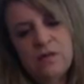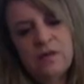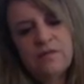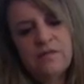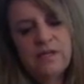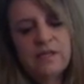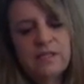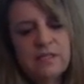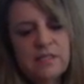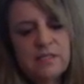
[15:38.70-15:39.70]
I love
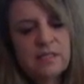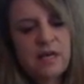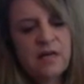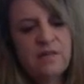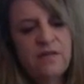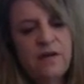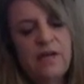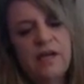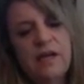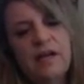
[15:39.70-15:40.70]
this. This is kind of
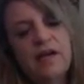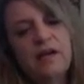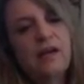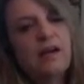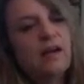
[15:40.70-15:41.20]
like a